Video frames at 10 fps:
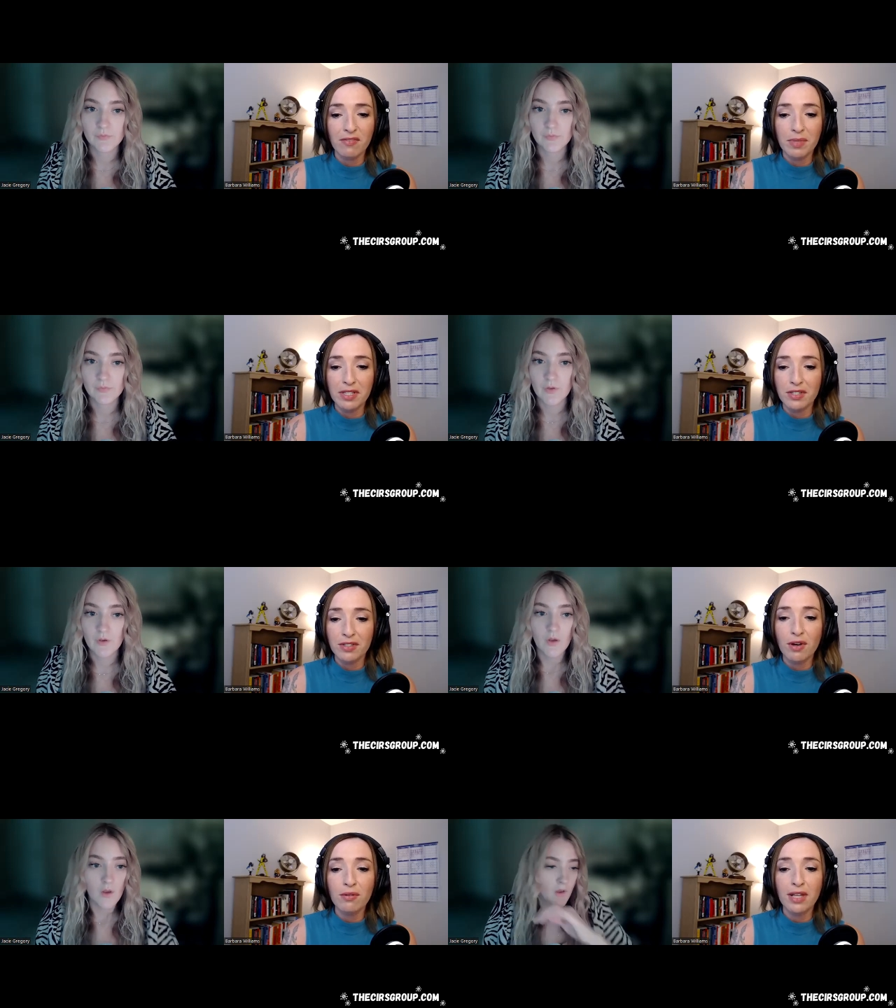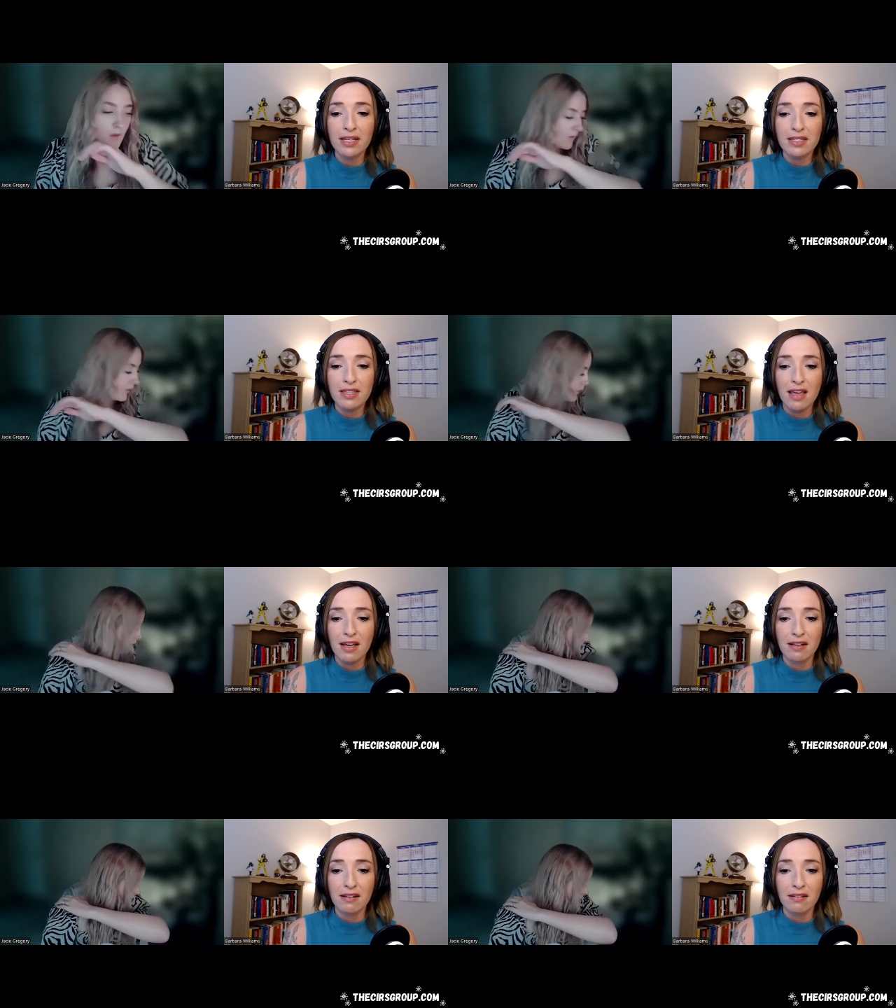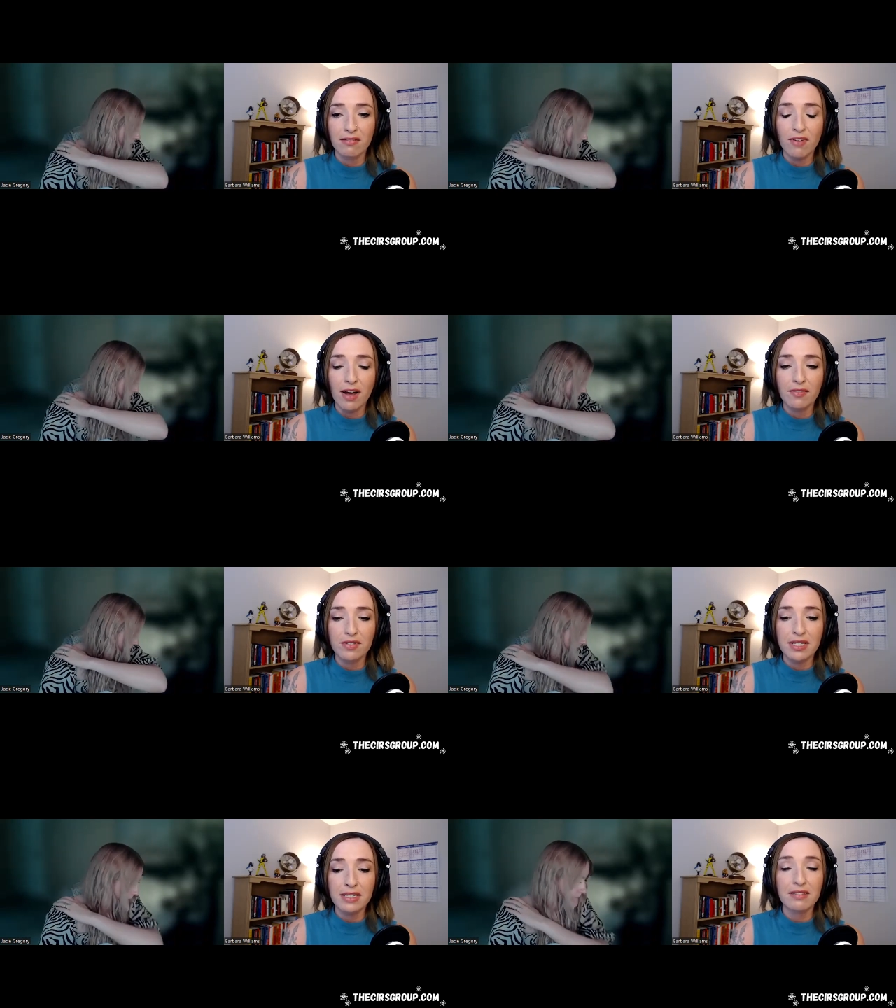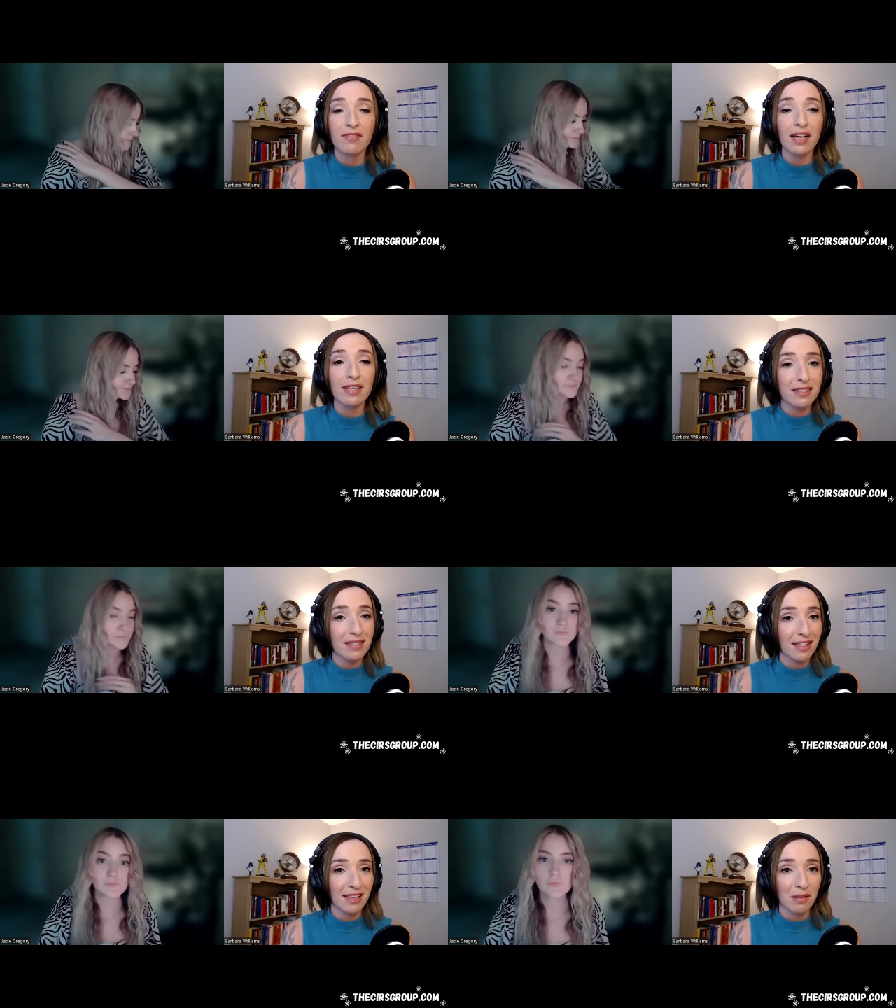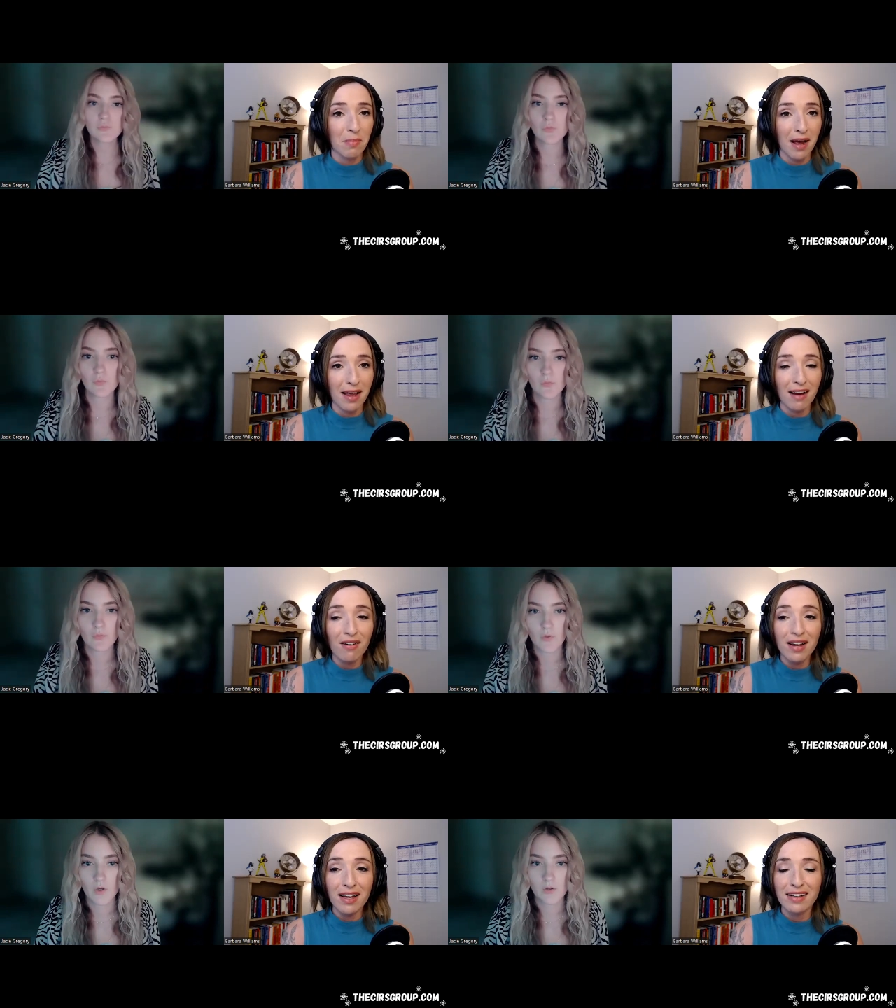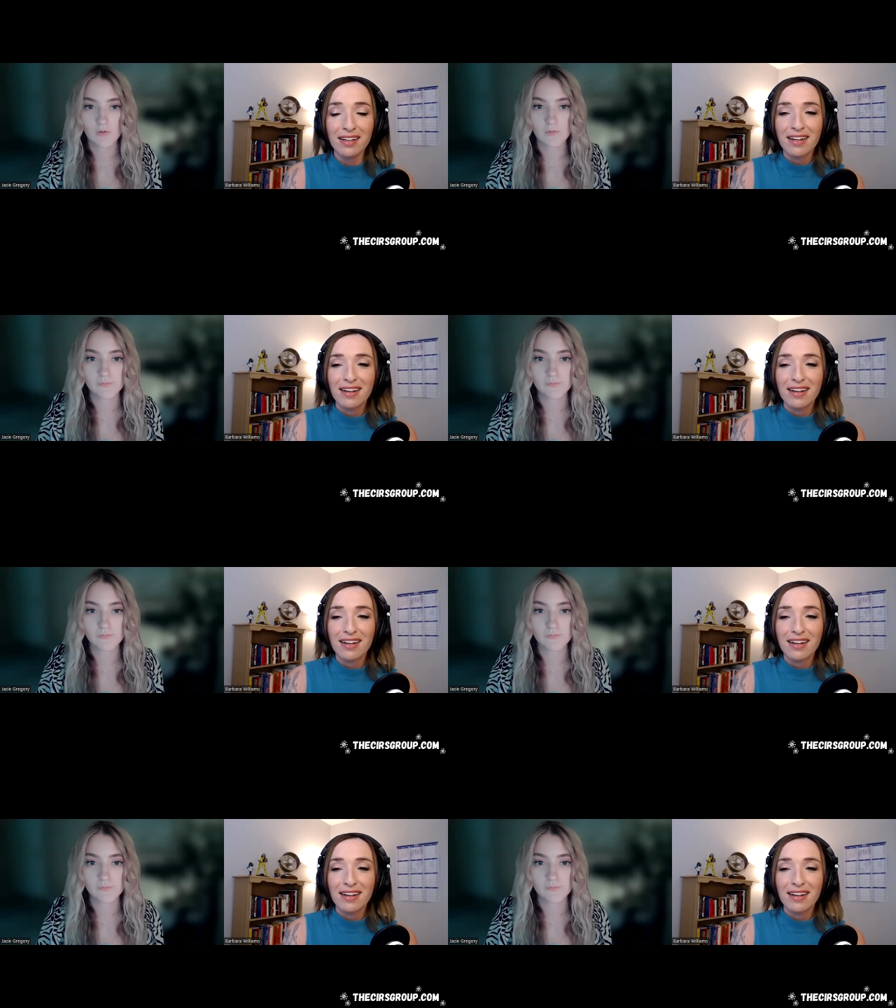Speaker 1: I've been to no less than five or six vets in my area